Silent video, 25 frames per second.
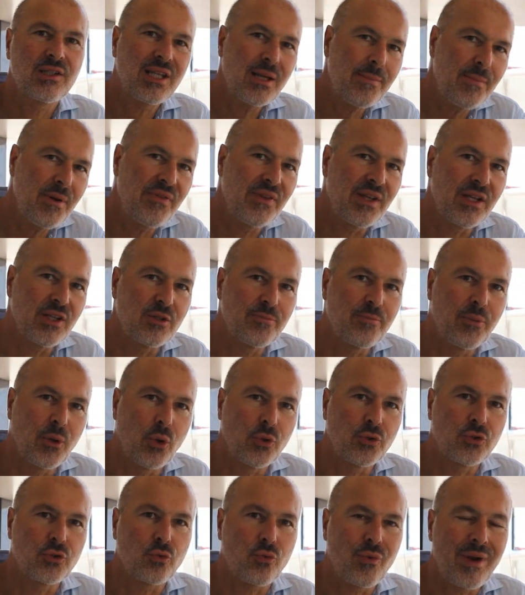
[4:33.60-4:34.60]
Some of these
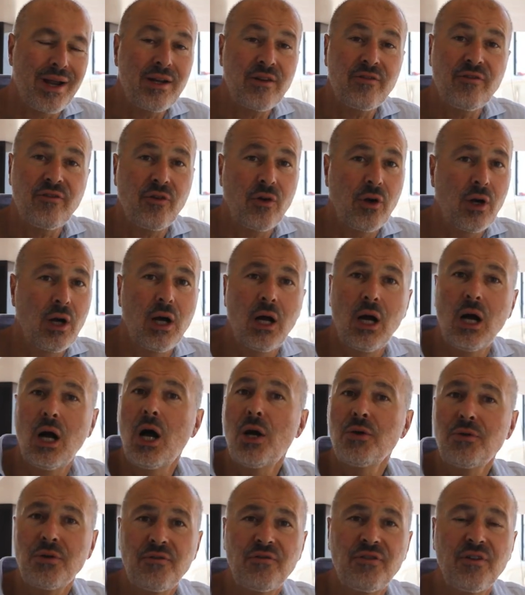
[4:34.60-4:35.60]
boats rent for one
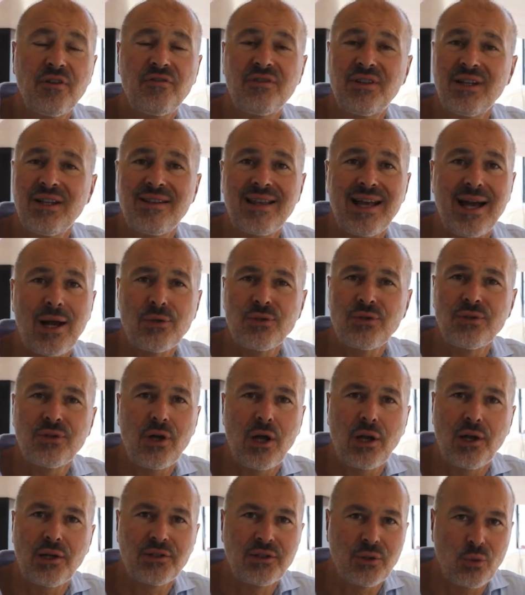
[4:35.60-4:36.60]
hundred fifty thousand
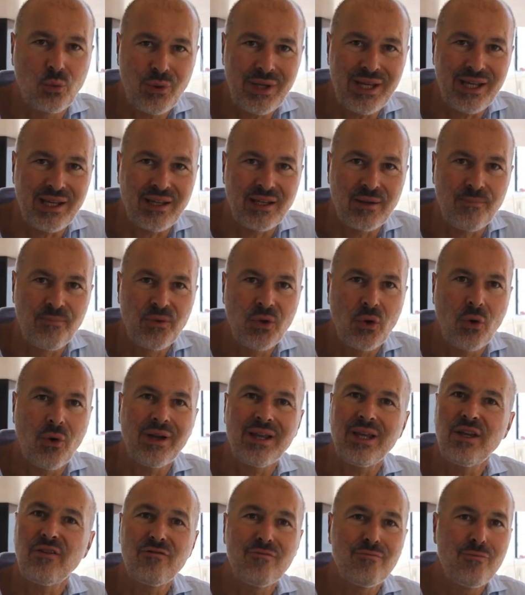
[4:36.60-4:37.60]
dollars a week, or
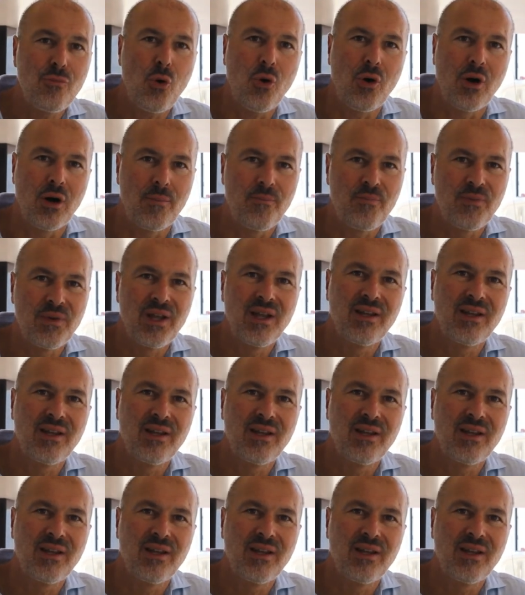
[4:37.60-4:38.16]
even more.